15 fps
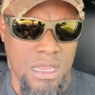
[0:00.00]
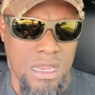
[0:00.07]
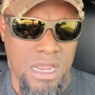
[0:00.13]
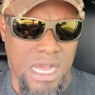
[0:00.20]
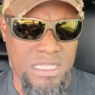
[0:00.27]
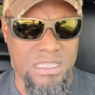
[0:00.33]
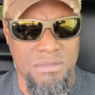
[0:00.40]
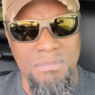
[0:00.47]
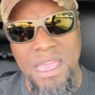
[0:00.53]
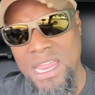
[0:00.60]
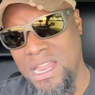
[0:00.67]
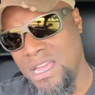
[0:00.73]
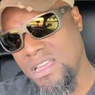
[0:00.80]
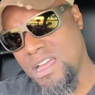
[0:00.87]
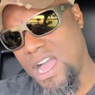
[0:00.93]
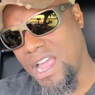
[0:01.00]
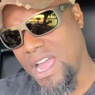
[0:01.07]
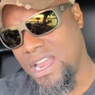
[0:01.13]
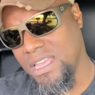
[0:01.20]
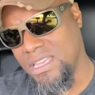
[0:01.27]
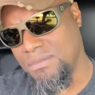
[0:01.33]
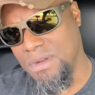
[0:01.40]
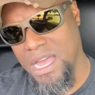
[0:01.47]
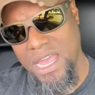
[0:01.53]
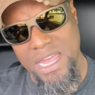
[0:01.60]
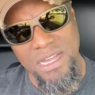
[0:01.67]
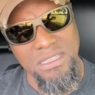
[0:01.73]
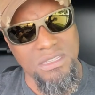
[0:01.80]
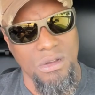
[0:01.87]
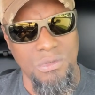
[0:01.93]
said, man, I gotta get my
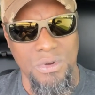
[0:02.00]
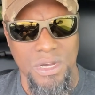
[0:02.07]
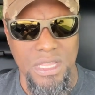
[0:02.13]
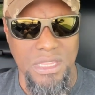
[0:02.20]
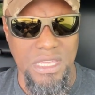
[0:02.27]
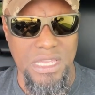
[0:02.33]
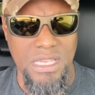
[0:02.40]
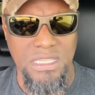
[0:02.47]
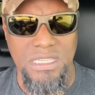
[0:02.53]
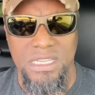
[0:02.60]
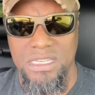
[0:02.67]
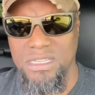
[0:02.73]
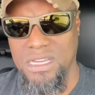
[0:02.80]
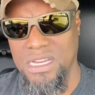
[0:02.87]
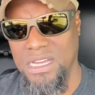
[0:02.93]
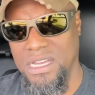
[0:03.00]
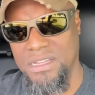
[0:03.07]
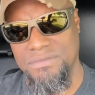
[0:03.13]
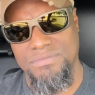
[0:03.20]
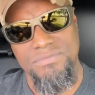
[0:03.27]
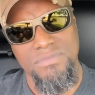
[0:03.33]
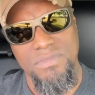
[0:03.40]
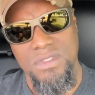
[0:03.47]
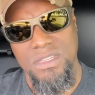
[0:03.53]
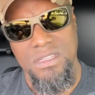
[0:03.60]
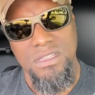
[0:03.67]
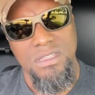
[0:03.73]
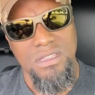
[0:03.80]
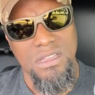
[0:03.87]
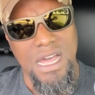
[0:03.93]
hands on one of these. And
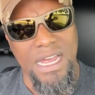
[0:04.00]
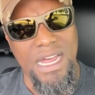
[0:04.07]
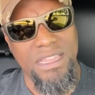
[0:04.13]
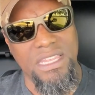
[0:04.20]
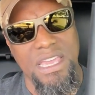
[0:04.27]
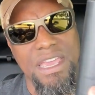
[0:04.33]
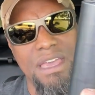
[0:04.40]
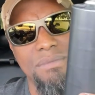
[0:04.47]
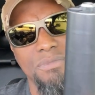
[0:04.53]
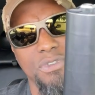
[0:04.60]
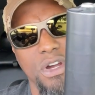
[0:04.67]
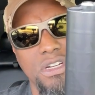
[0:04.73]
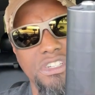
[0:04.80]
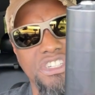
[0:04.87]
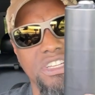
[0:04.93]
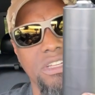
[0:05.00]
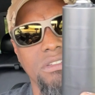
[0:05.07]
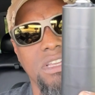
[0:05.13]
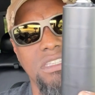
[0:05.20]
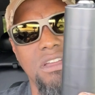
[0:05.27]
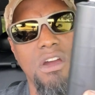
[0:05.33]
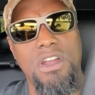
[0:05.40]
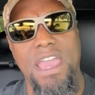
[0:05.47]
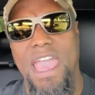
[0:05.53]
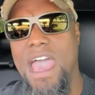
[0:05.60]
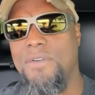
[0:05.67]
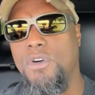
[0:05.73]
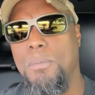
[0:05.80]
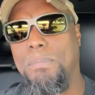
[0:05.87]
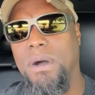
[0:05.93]
I got the M version because I already
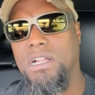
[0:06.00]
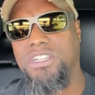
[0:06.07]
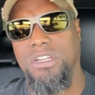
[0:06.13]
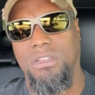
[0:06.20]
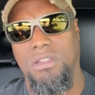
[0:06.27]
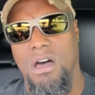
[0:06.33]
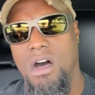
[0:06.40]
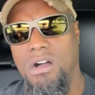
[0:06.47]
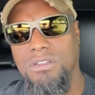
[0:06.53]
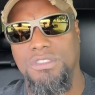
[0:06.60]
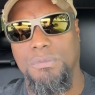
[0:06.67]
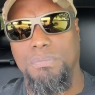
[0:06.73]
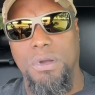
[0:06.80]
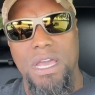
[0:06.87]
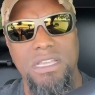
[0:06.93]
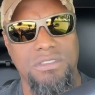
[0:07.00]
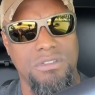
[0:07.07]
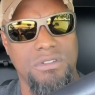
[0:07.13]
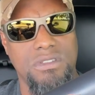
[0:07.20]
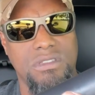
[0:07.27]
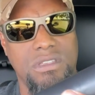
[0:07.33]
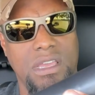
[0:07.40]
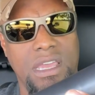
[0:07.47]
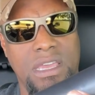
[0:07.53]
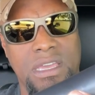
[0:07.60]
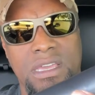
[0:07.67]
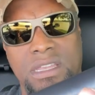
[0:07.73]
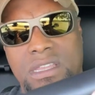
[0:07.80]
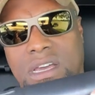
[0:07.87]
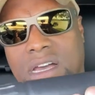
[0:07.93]
have a bunch of long suppressors,
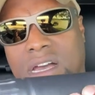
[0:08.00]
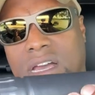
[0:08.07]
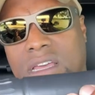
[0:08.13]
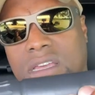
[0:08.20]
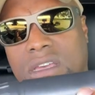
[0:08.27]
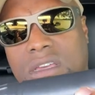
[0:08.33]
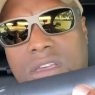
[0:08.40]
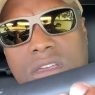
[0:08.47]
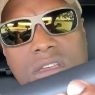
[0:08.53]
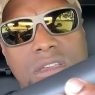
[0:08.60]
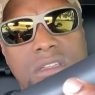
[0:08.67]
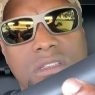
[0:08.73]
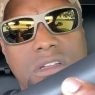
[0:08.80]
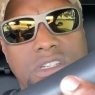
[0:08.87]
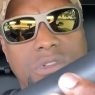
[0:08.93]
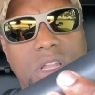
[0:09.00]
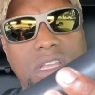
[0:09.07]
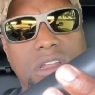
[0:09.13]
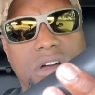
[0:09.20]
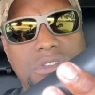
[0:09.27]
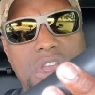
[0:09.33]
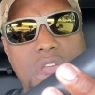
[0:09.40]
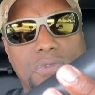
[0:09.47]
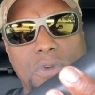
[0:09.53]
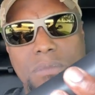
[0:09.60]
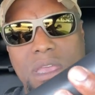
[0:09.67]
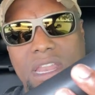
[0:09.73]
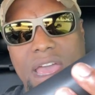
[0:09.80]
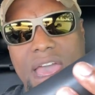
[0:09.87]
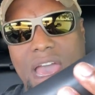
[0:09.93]
and there's really no need for
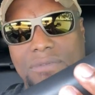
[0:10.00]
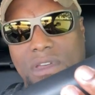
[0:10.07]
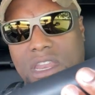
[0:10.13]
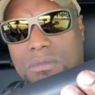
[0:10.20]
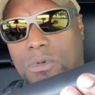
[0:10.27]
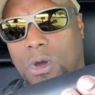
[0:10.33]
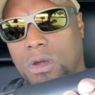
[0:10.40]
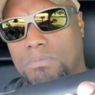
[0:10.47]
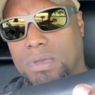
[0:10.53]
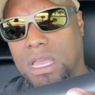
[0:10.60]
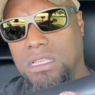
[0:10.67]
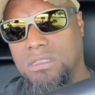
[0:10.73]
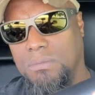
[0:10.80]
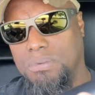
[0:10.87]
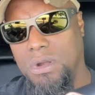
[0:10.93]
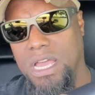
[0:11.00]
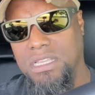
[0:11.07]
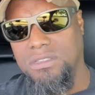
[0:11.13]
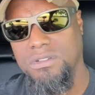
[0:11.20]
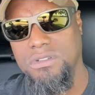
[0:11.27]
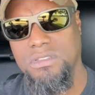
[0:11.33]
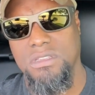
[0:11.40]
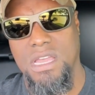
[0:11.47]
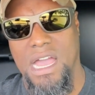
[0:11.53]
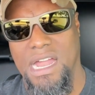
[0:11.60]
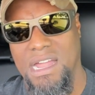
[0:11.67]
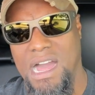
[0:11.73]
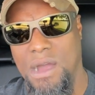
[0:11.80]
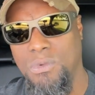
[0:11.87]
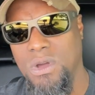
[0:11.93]
me to have any more big suppressors.
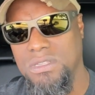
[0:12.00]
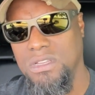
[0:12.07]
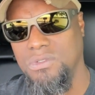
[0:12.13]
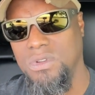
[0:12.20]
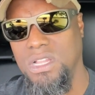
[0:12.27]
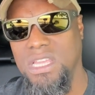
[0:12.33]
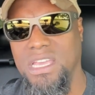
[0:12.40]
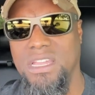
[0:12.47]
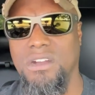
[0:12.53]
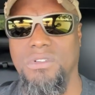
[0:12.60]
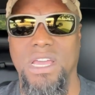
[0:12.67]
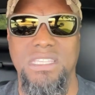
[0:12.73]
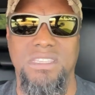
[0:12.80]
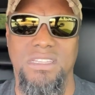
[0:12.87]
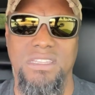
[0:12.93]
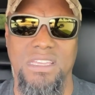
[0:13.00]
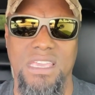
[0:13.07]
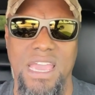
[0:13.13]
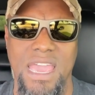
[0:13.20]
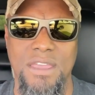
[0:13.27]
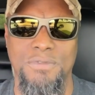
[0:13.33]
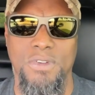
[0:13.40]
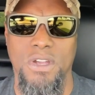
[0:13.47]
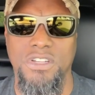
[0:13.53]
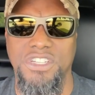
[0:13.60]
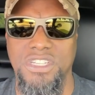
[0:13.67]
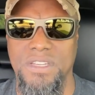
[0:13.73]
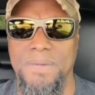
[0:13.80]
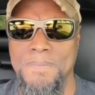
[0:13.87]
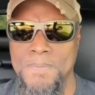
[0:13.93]
I wasn't really interested in the K version.